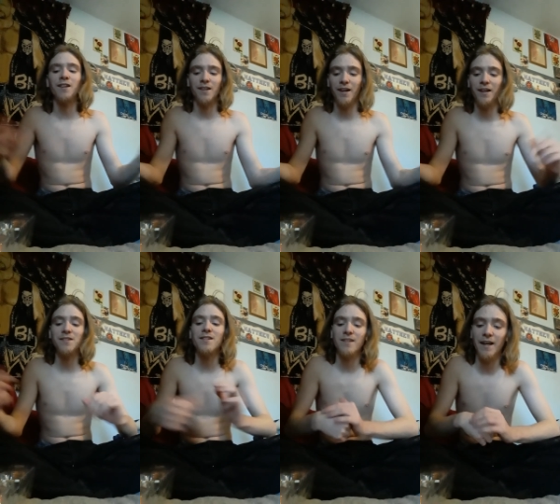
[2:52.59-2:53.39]

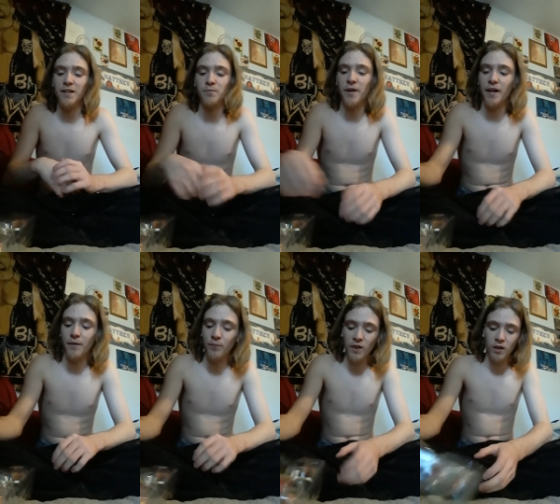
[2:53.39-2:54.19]
Guys, that is back.
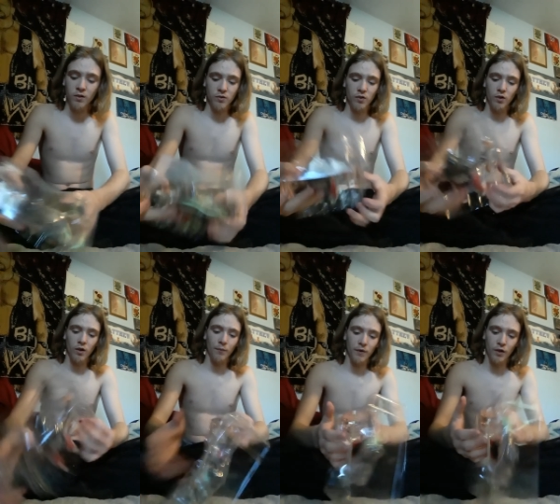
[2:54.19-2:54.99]
So I'm
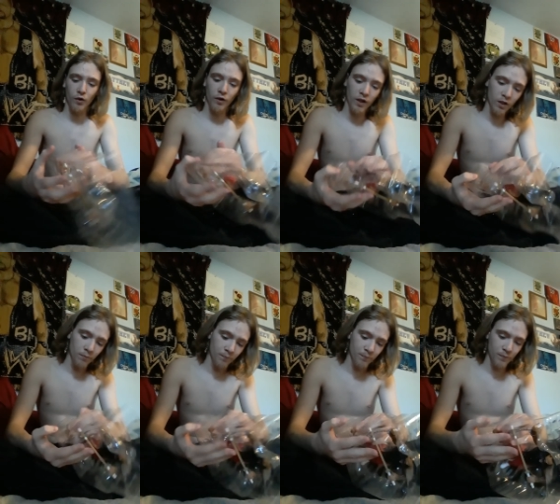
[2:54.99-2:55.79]
going to go ahead
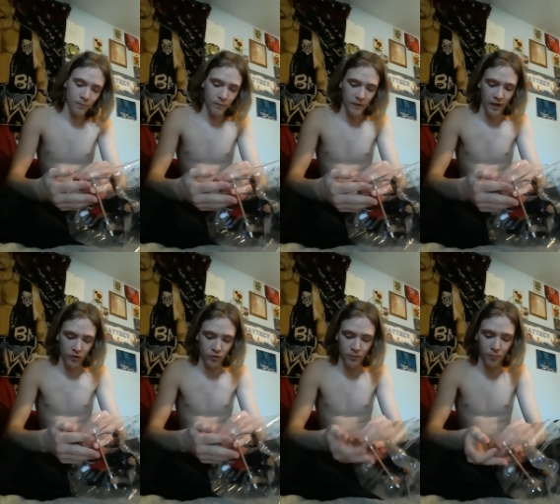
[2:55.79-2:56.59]
and
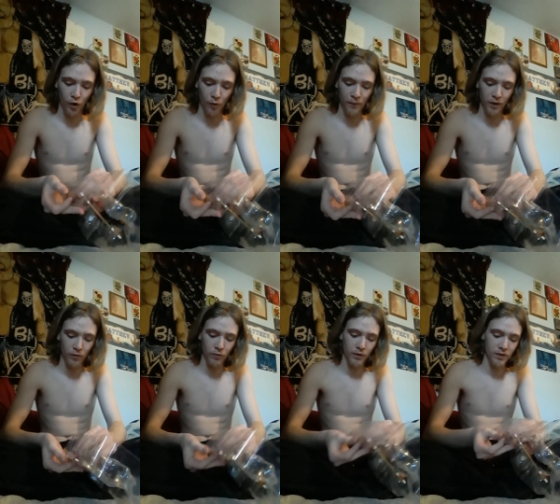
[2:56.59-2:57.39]
actually pop
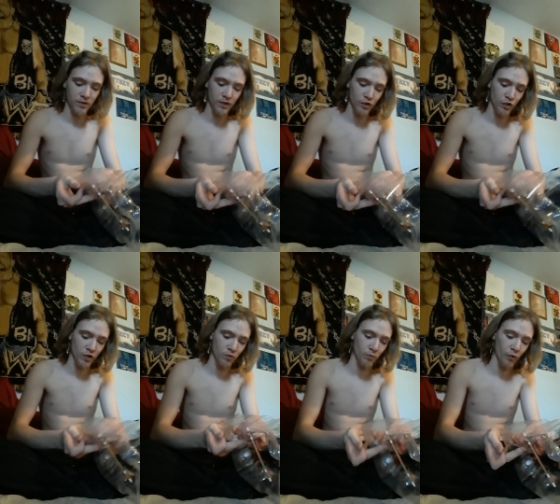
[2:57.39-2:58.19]
out his
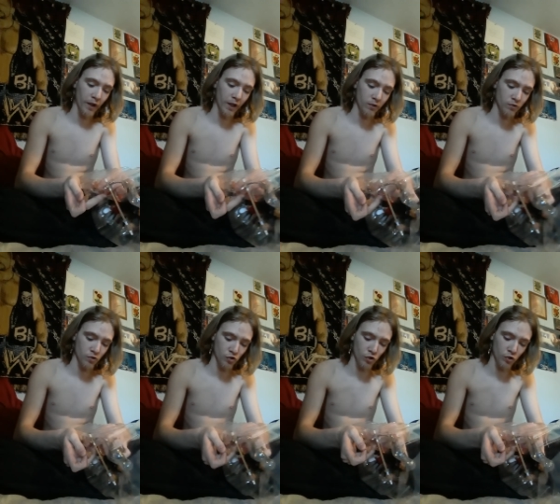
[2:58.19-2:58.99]
interchangeable hands to
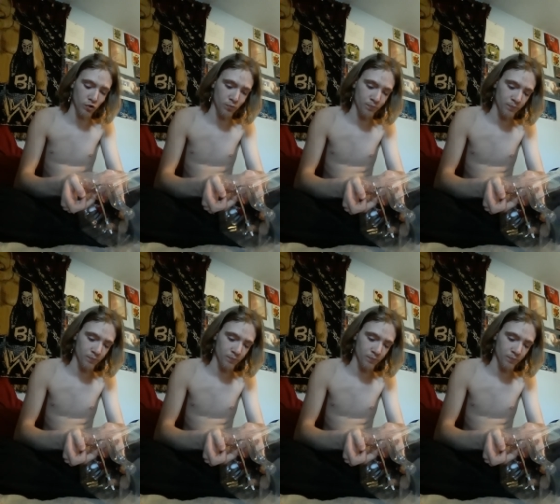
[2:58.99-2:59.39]
show you.